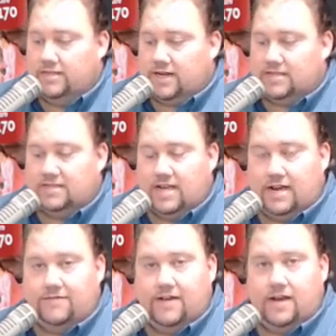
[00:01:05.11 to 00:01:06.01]
He's on
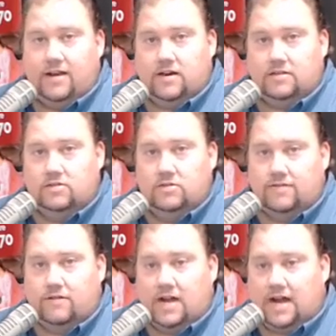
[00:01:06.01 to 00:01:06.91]
staff at two
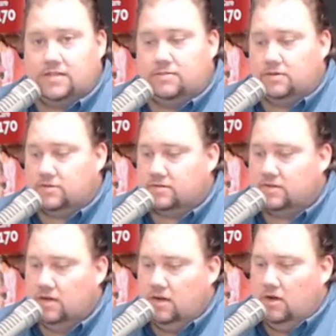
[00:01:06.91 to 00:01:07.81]
different
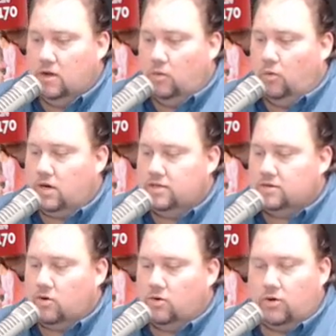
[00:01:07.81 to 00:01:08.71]
hospitals. One
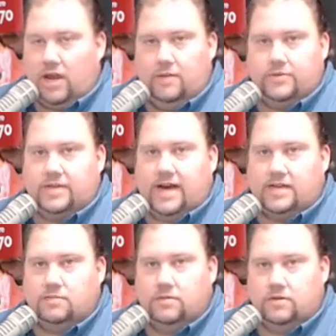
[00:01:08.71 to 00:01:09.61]
is Gables
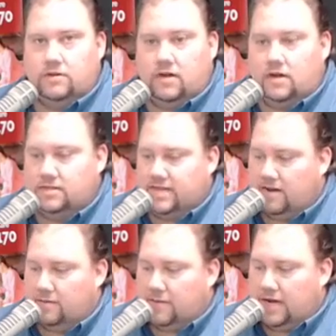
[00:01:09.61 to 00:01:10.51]
Hospital
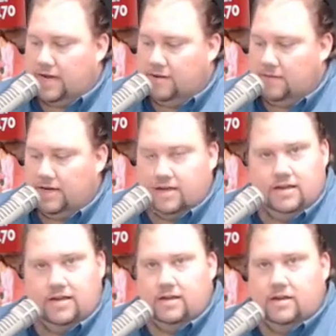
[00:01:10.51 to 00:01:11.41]
down in Miami,
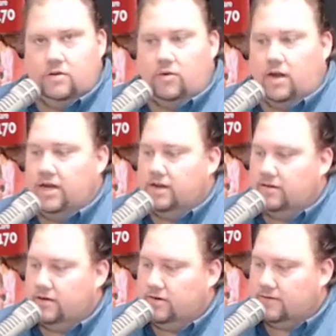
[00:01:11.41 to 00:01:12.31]
right
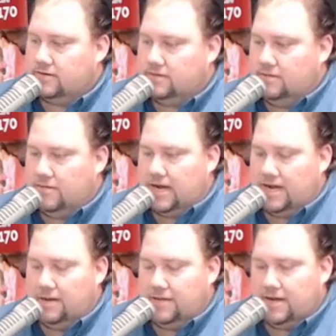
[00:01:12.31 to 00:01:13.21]
near the University of
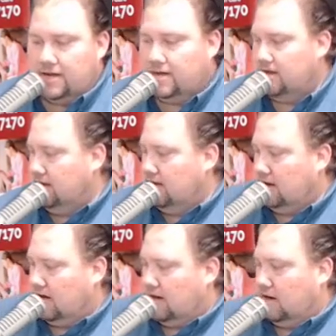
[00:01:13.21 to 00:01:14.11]
Miami,
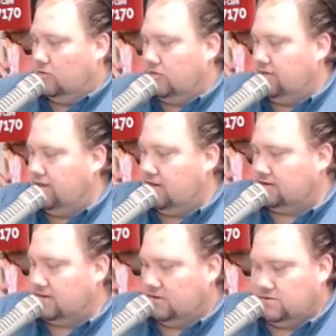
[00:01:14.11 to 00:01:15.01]
within a
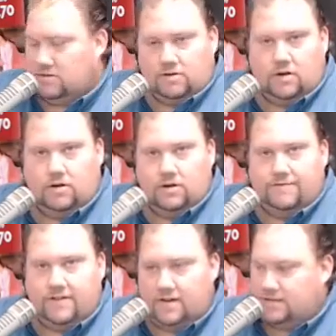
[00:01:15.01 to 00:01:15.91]
stone's throw
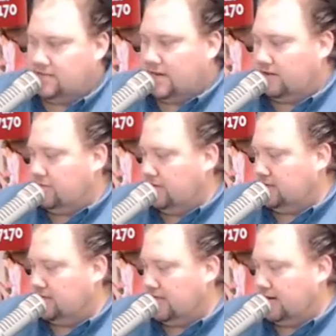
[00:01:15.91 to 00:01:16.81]
of South
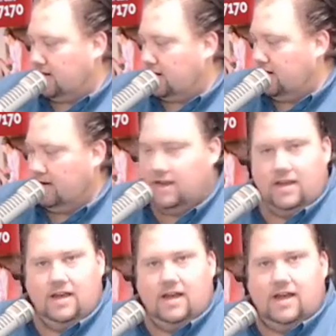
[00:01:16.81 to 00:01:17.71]
Beach there
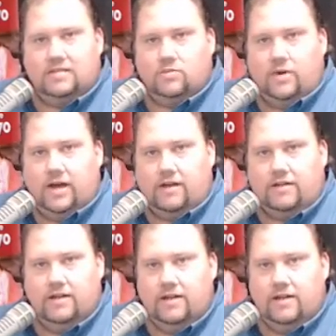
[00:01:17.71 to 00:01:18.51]
as well.